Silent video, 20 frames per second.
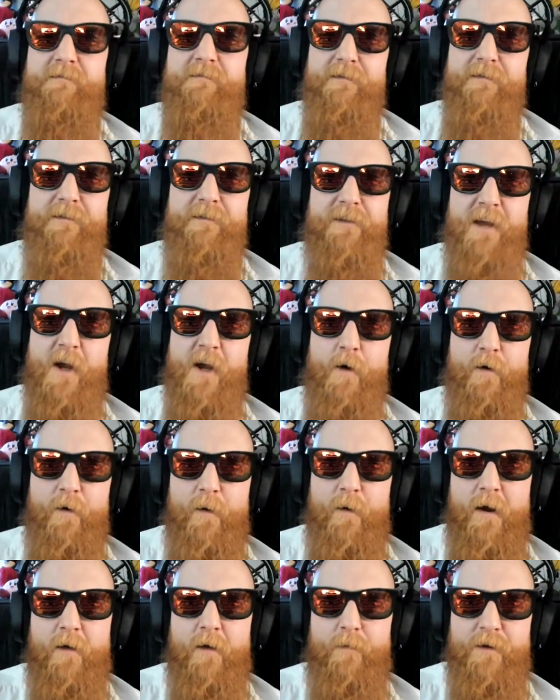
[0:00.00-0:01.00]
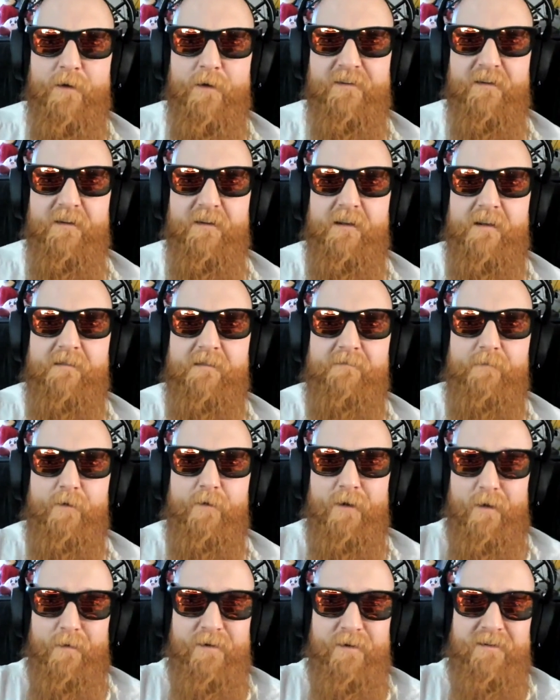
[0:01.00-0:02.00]
thing going around recently. Well,
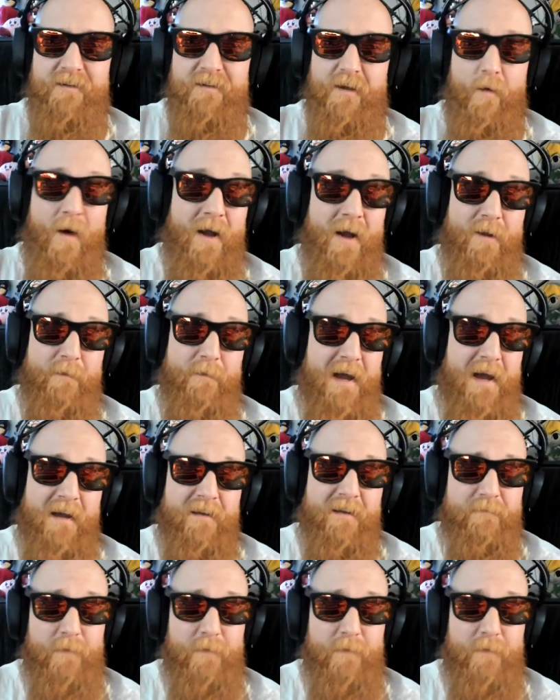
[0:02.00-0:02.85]
not recently, a while back,